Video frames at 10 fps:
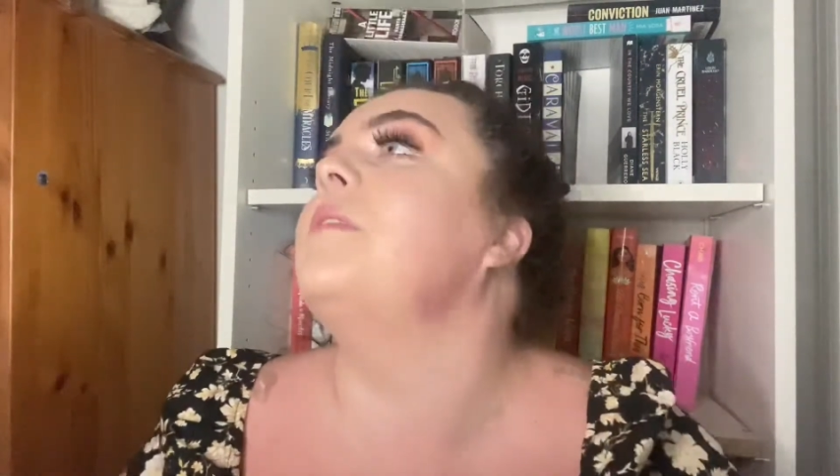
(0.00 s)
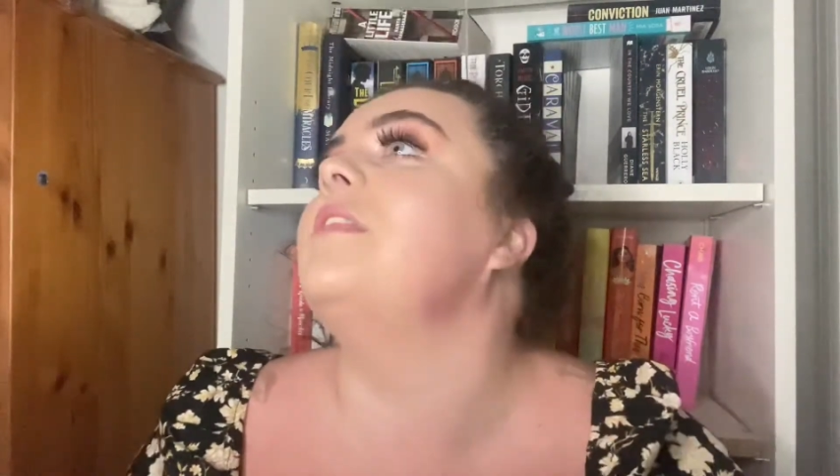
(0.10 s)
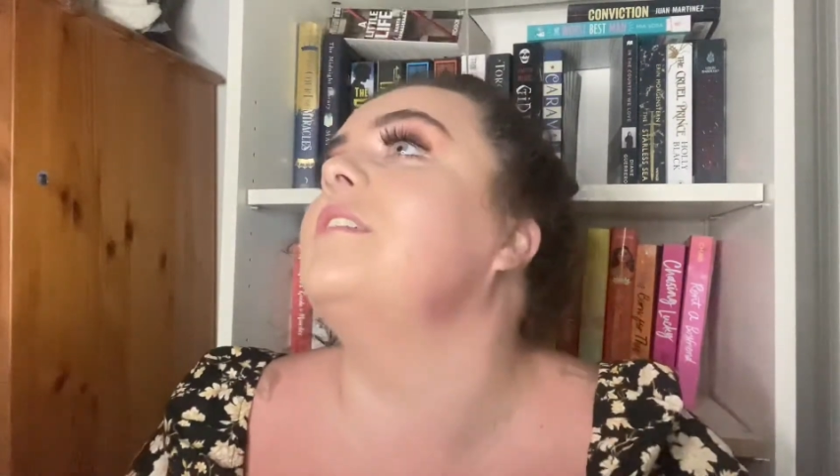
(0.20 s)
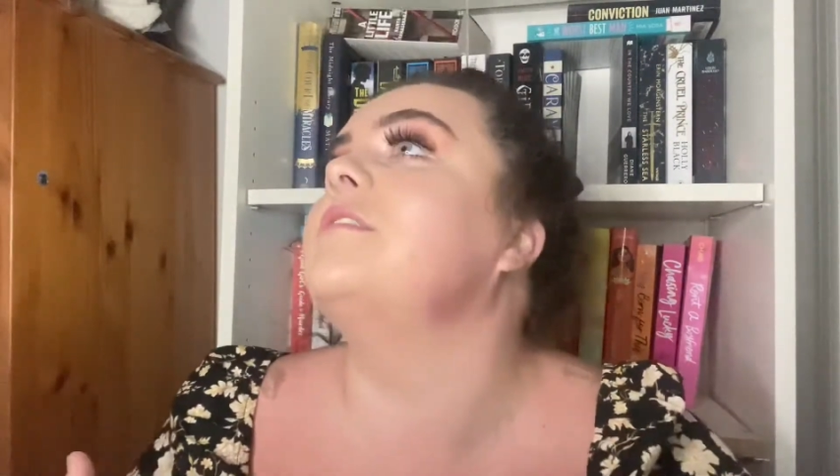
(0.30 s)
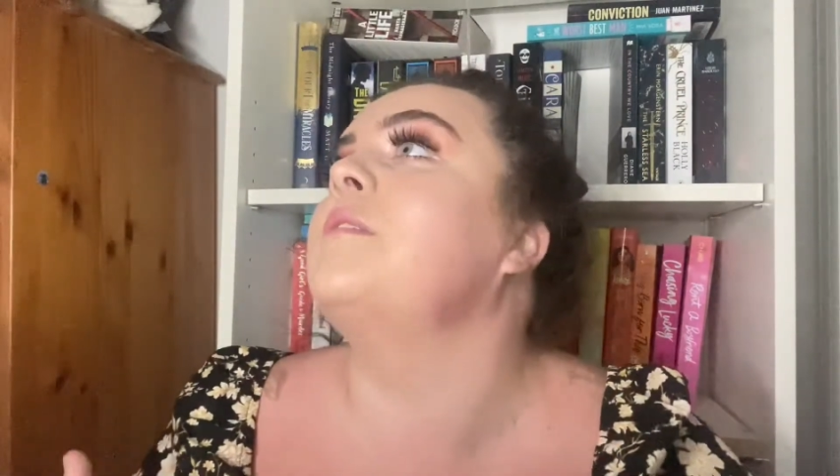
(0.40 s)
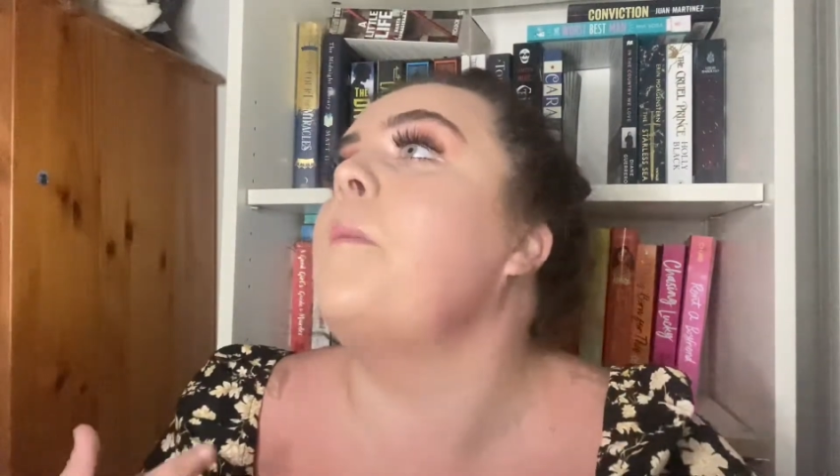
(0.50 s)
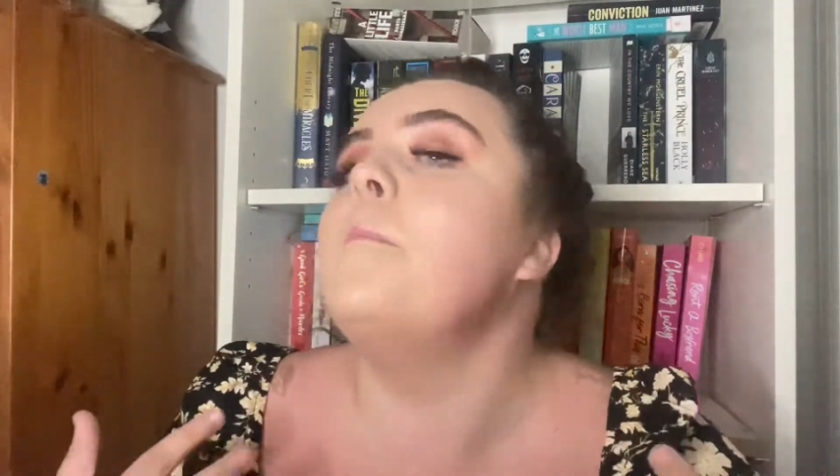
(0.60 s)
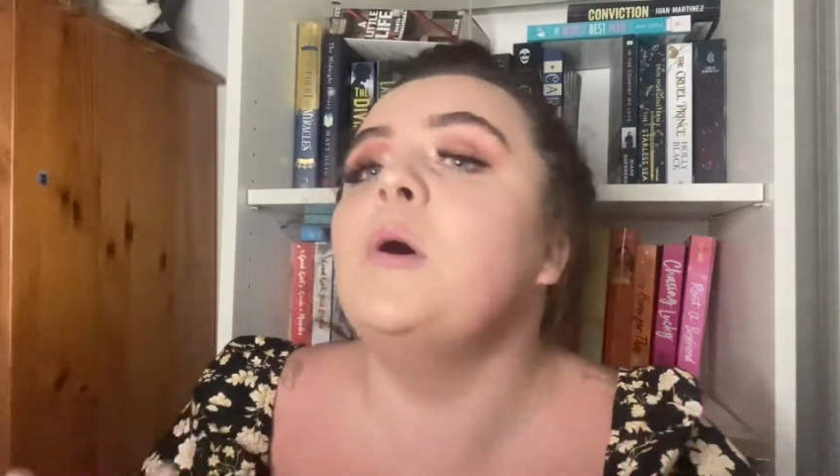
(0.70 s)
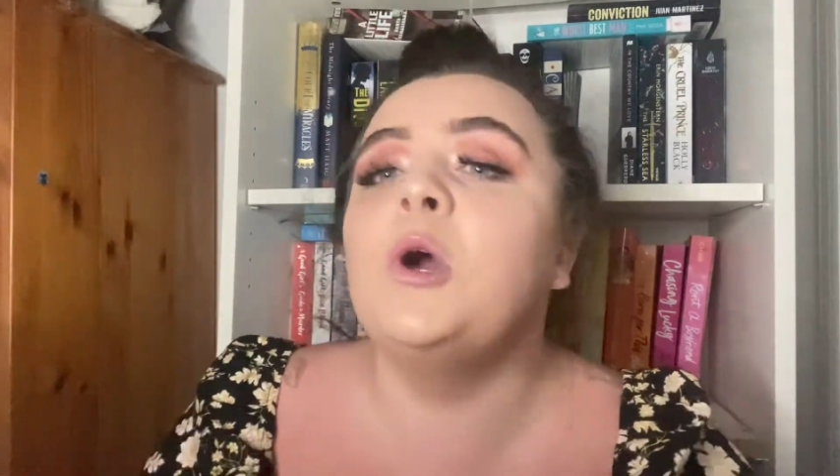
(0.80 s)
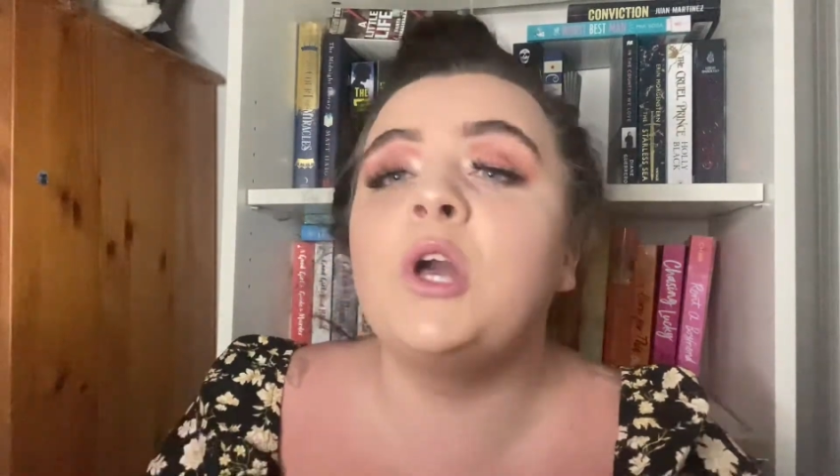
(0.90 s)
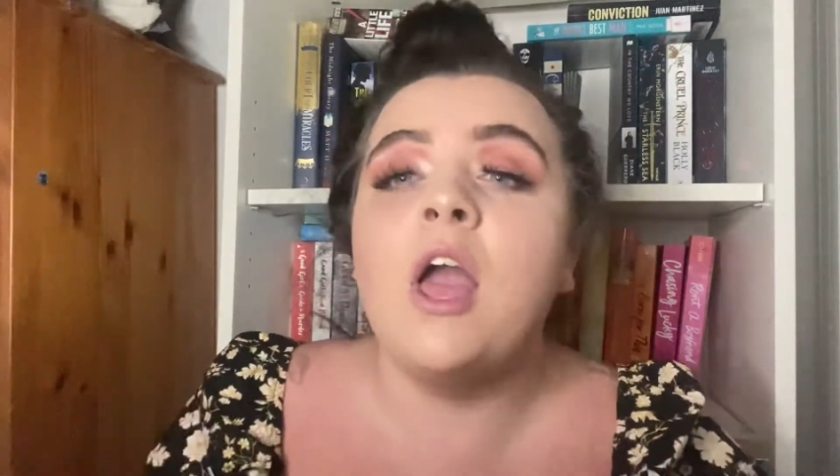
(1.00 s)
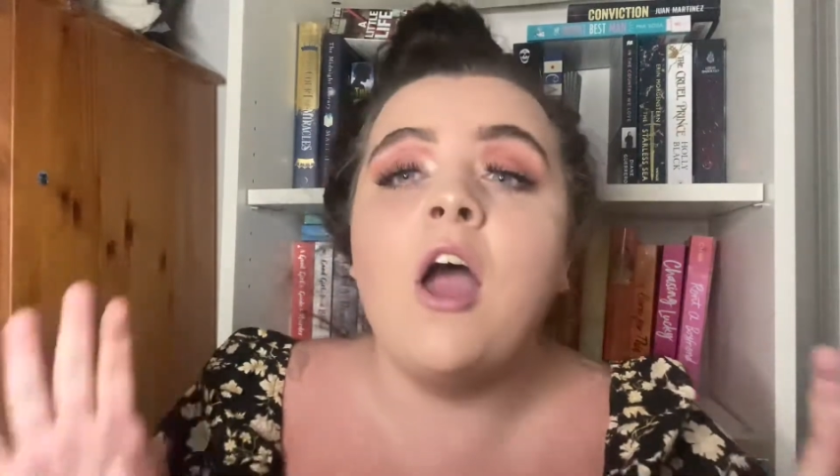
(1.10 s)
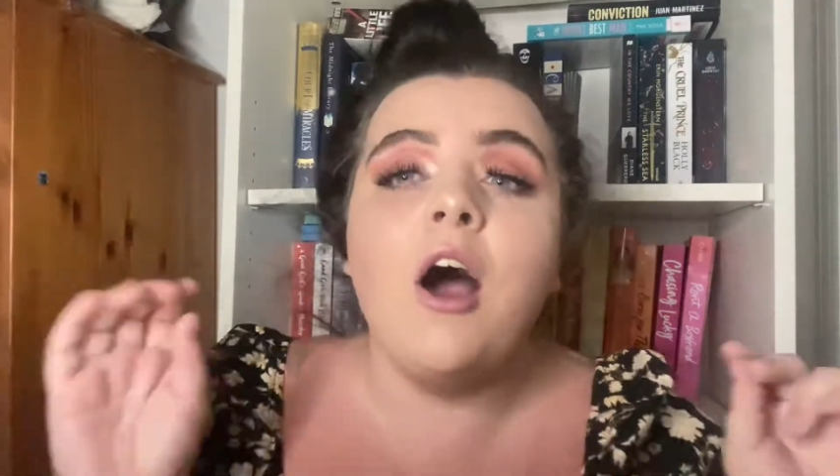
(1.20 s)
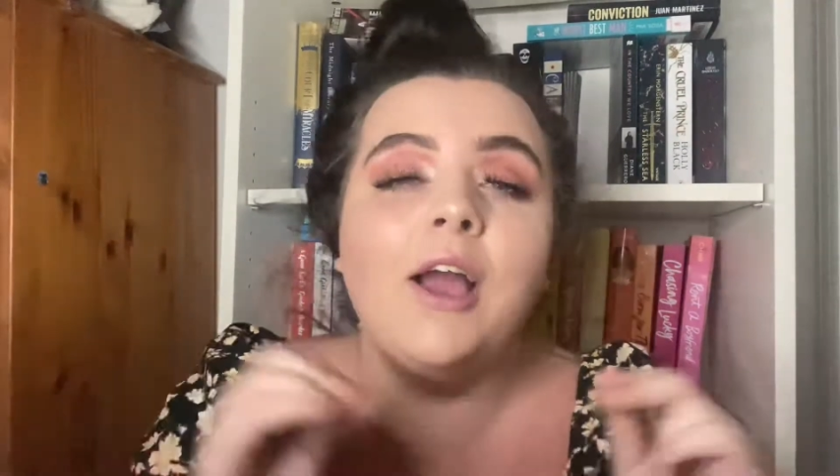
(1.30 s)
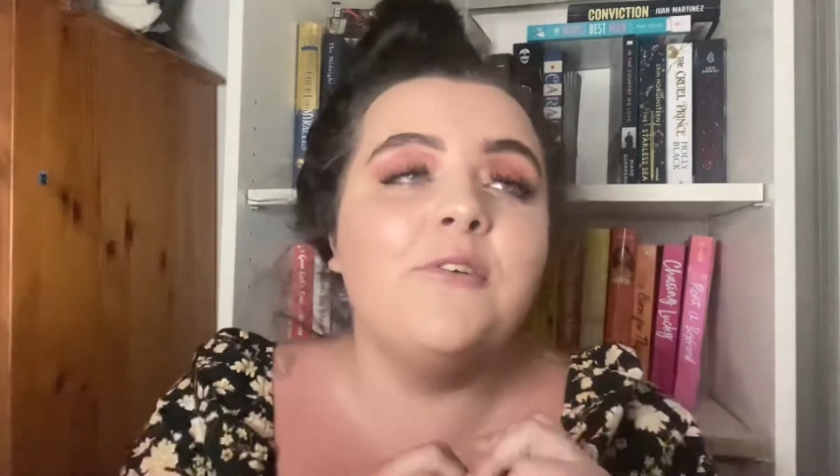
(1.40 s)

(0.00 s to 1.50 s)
this book. I